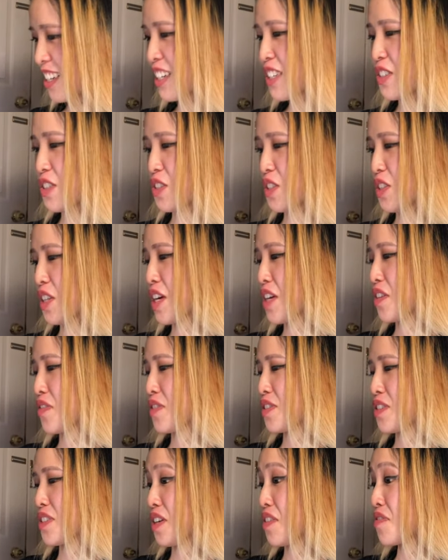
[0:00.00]
There's a lot of
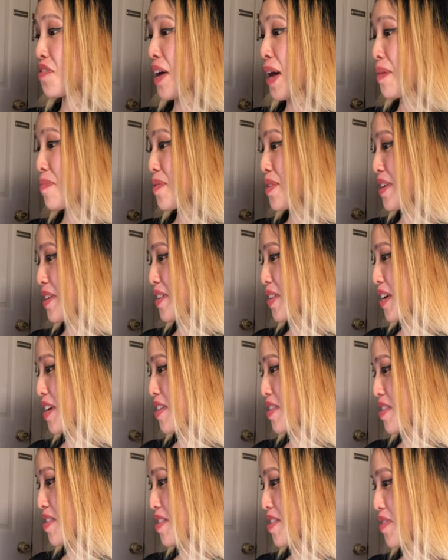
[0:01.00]
stuff happening
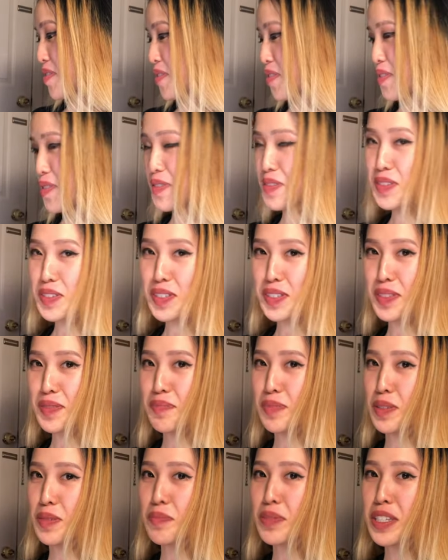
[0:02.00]
lately on the news,
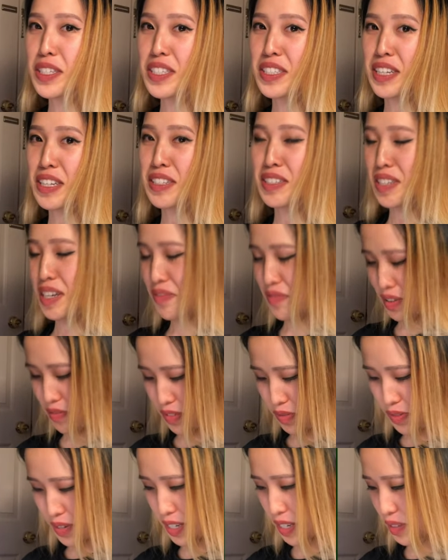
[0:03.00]
but please stay safe
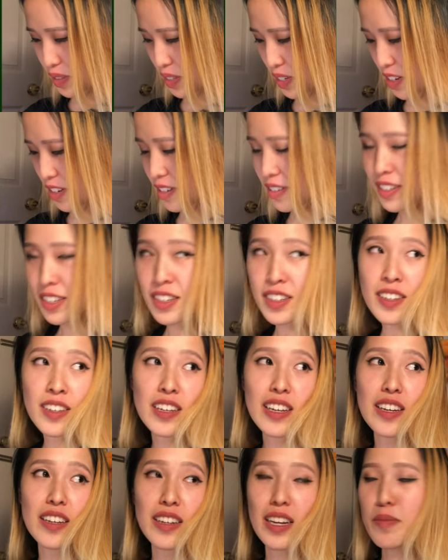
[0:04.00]
everyone out there
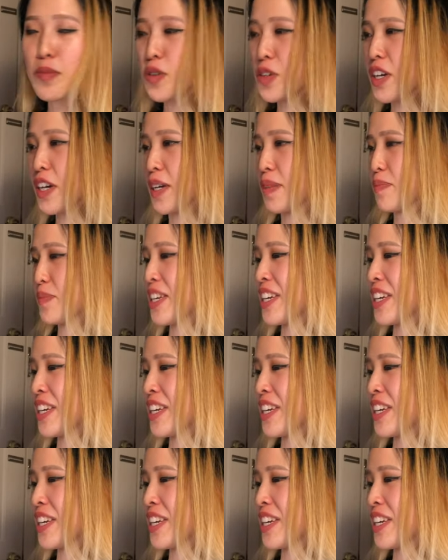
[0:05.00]
and I'm okay.